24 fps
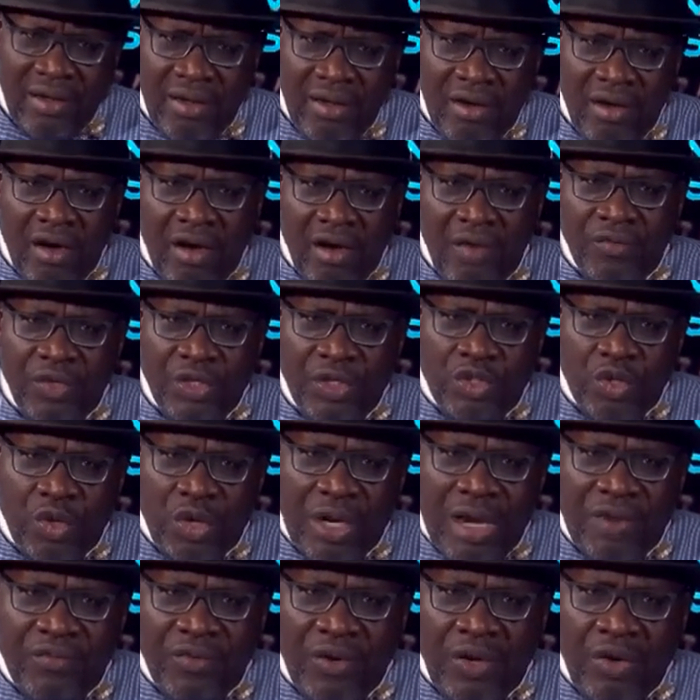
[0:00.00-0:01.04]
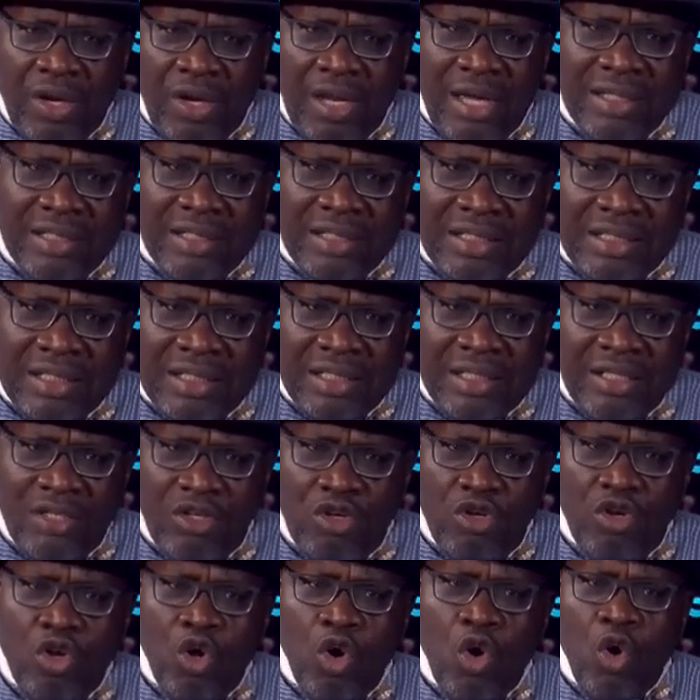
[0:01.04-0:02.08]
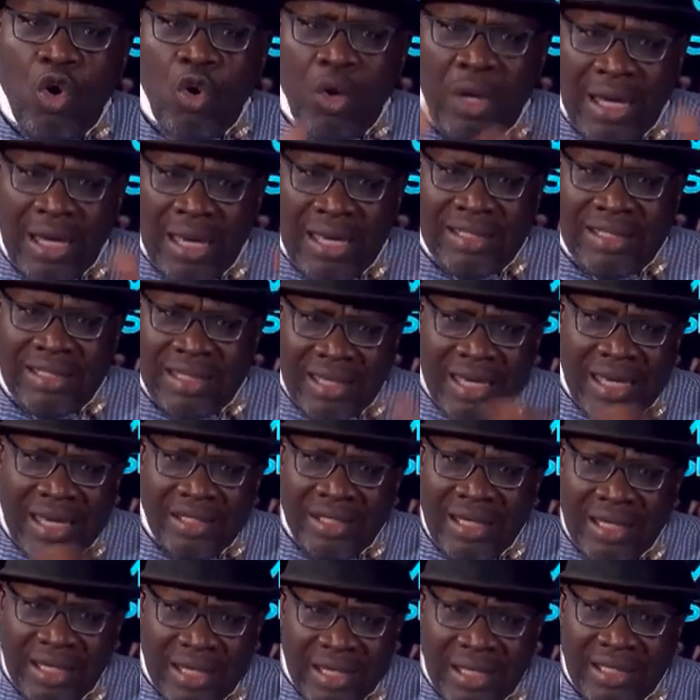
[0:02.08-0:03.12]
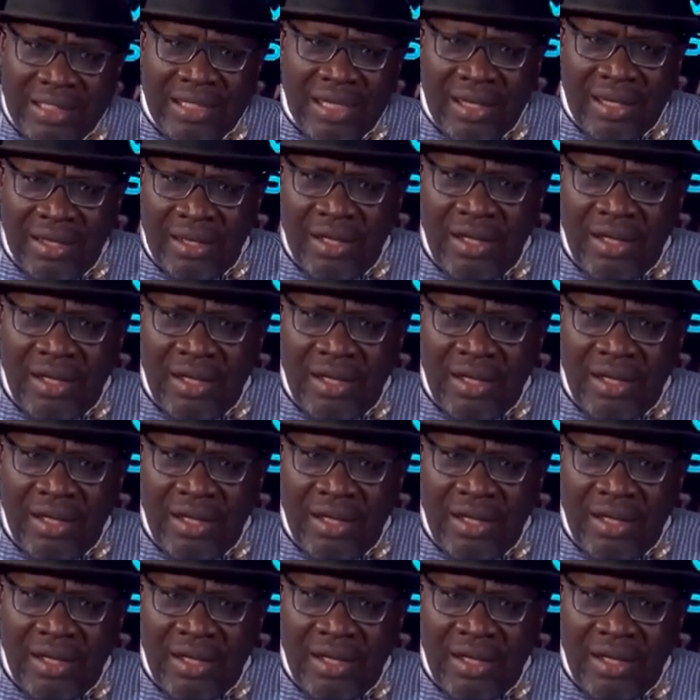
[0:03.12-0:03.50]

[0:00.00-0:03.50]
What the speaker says: of the geographical entity known as the Niger Delta.